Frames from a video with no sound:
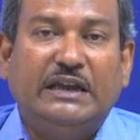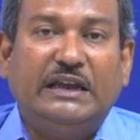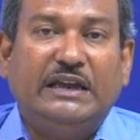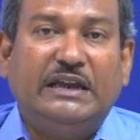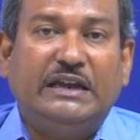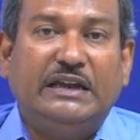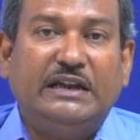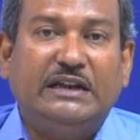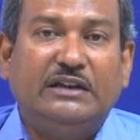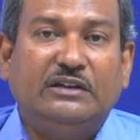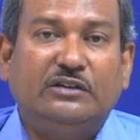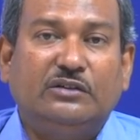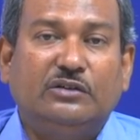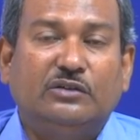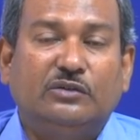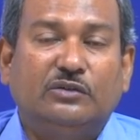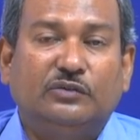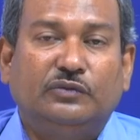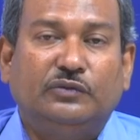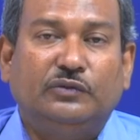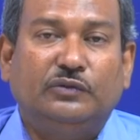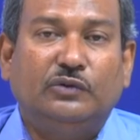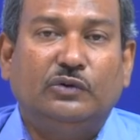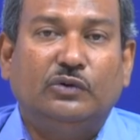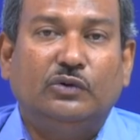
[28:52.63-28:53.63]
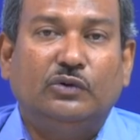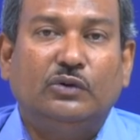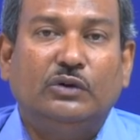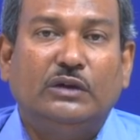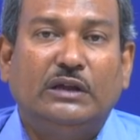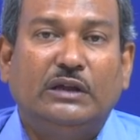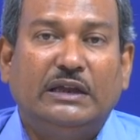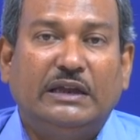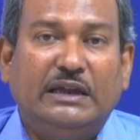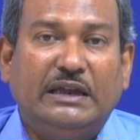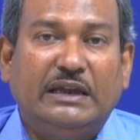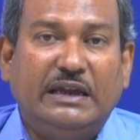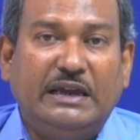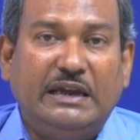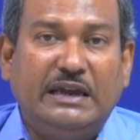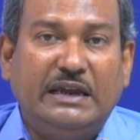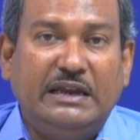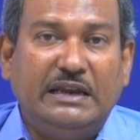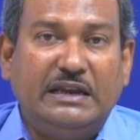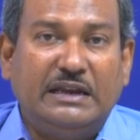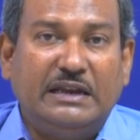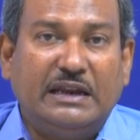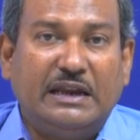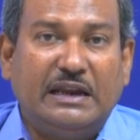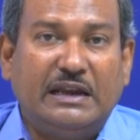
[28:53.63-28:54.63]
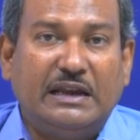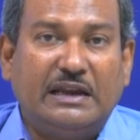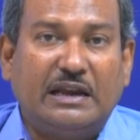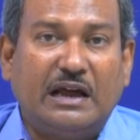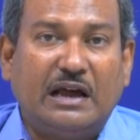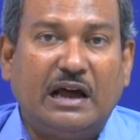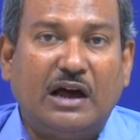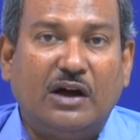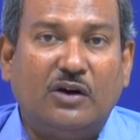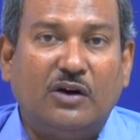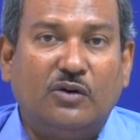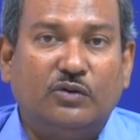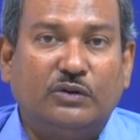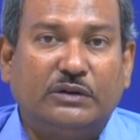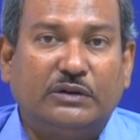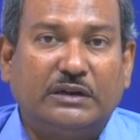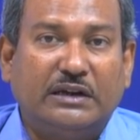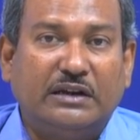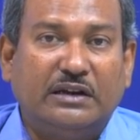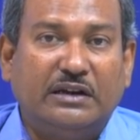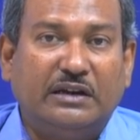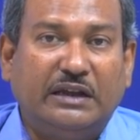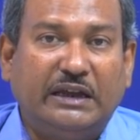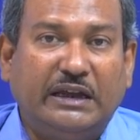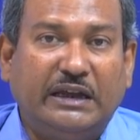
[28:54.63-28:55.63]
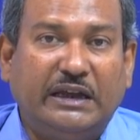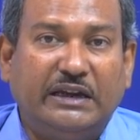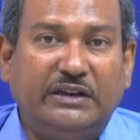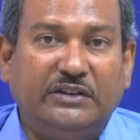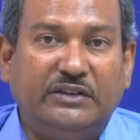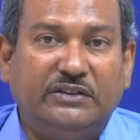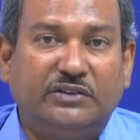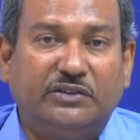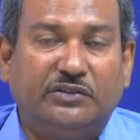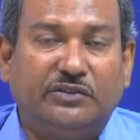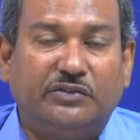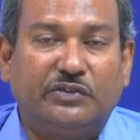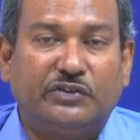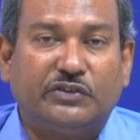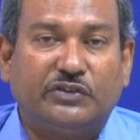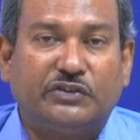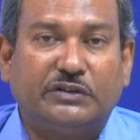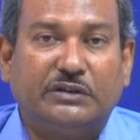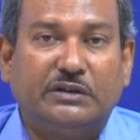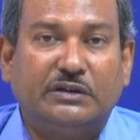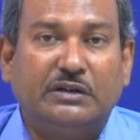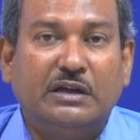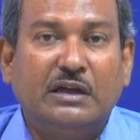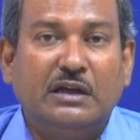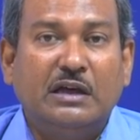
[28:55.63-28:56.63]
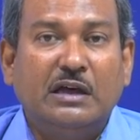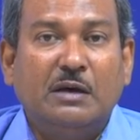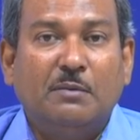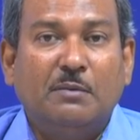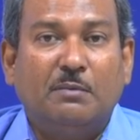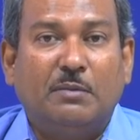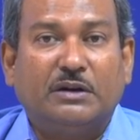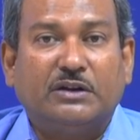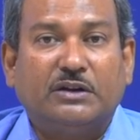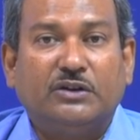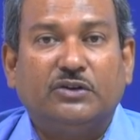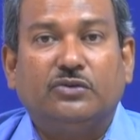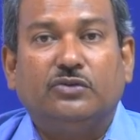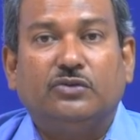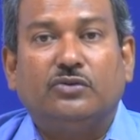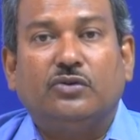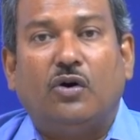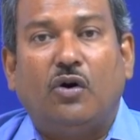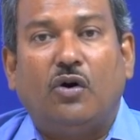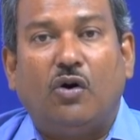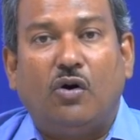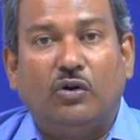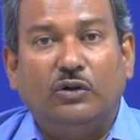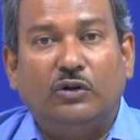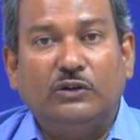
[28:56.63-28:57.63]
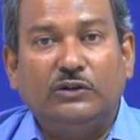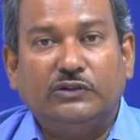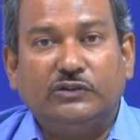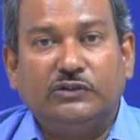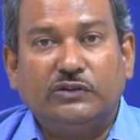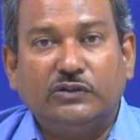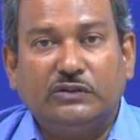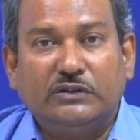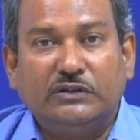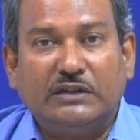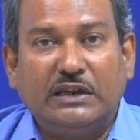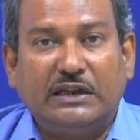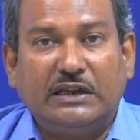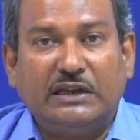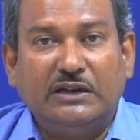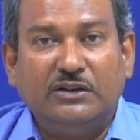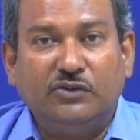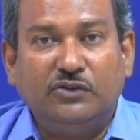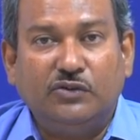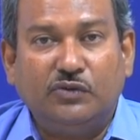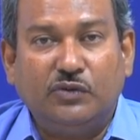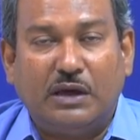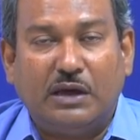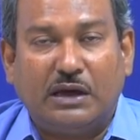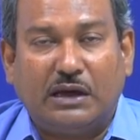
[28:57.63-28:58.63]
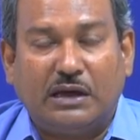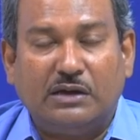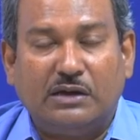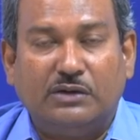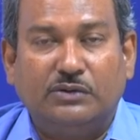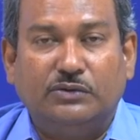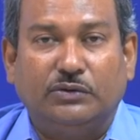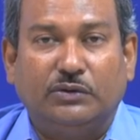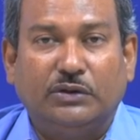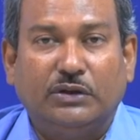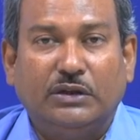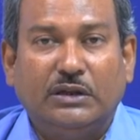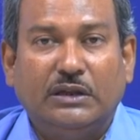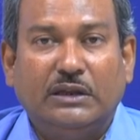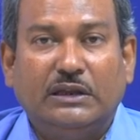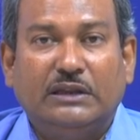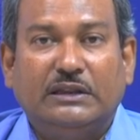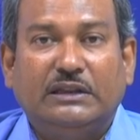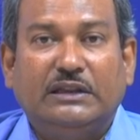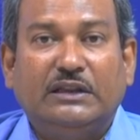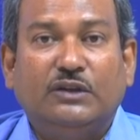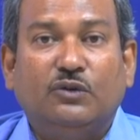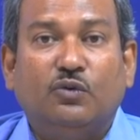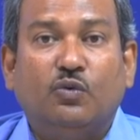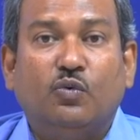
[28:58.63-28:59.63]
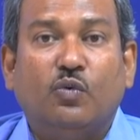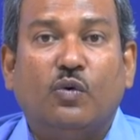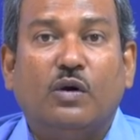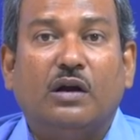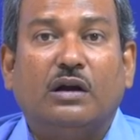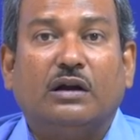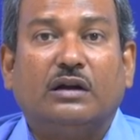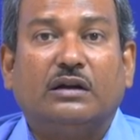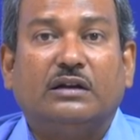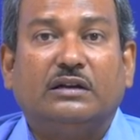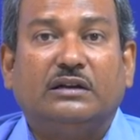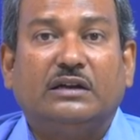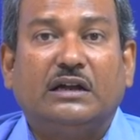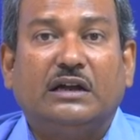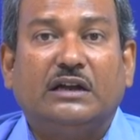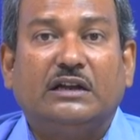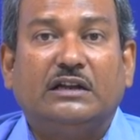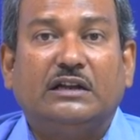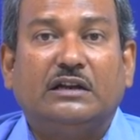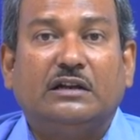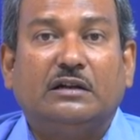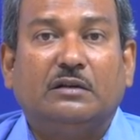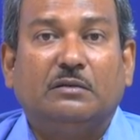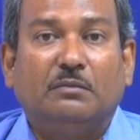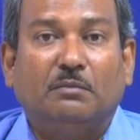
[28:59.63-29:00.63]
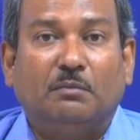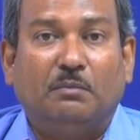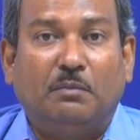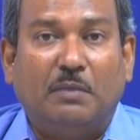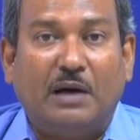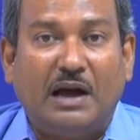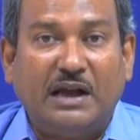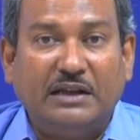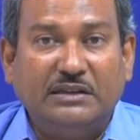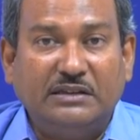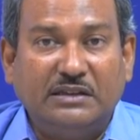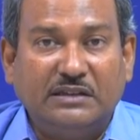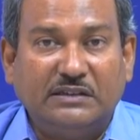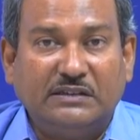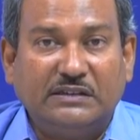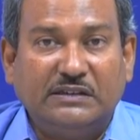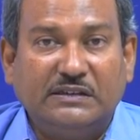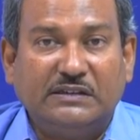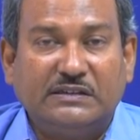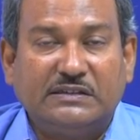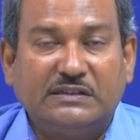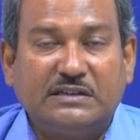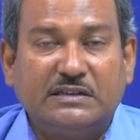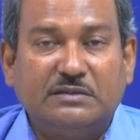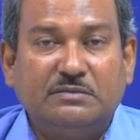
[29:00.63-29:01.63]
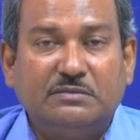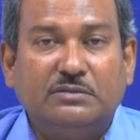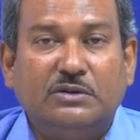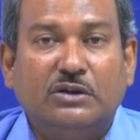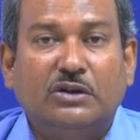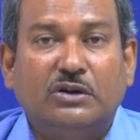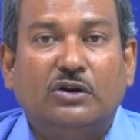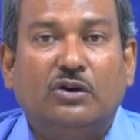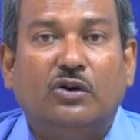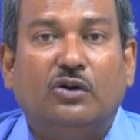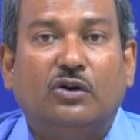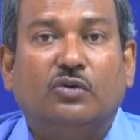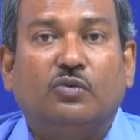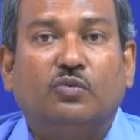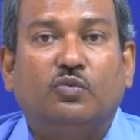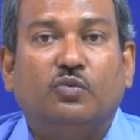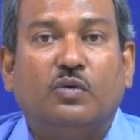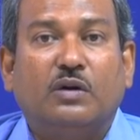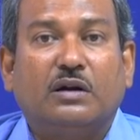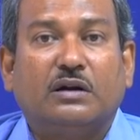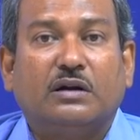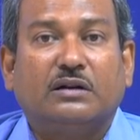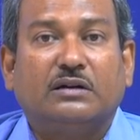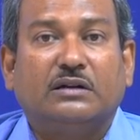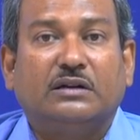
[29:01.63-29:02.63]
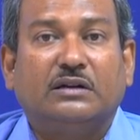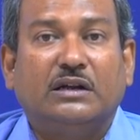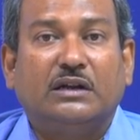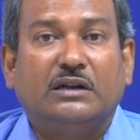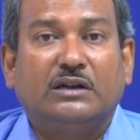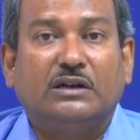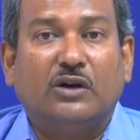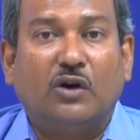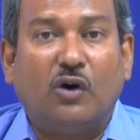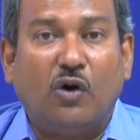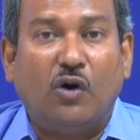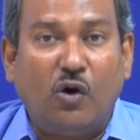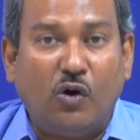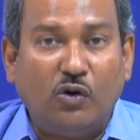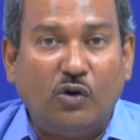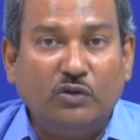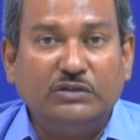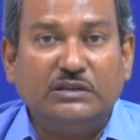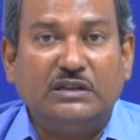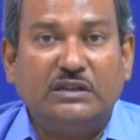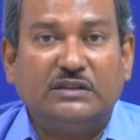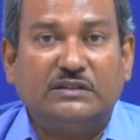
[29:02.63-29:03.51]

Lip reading: heat flow in and out and heat generation, but it would also take into account the work done by the system or work done on the